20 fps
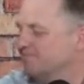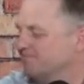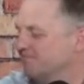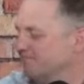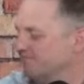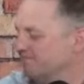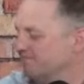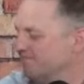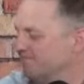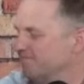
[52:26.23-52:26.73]

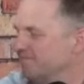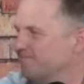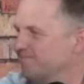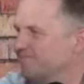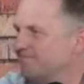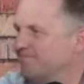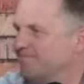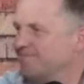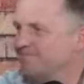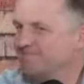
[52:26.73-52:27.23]

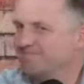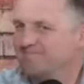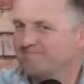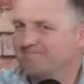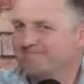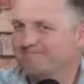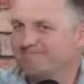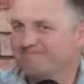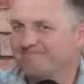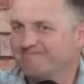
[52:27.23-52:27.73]

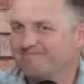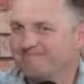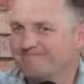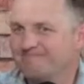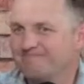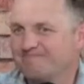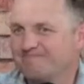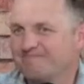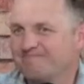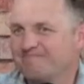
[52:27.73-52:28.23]

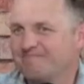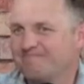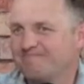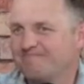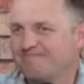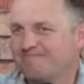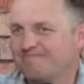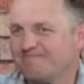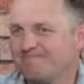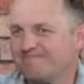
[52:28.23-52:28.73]

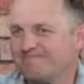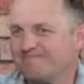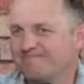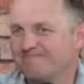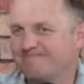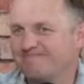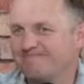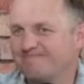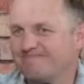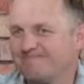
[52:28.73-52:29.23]

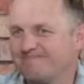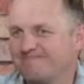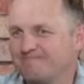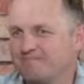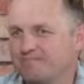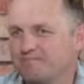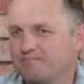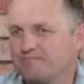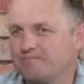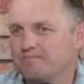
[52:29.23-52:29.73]

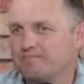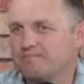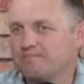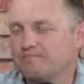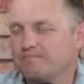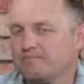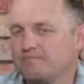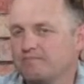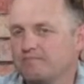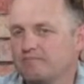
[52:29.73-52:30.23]

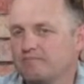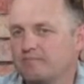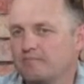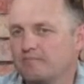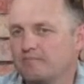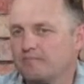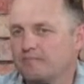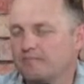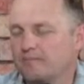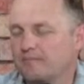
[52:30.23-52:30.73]

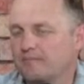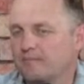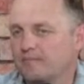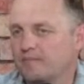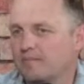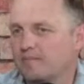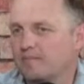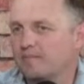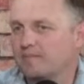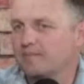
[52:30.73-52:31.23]

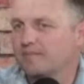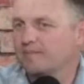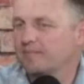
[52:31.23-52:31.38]
The person shown says nothing.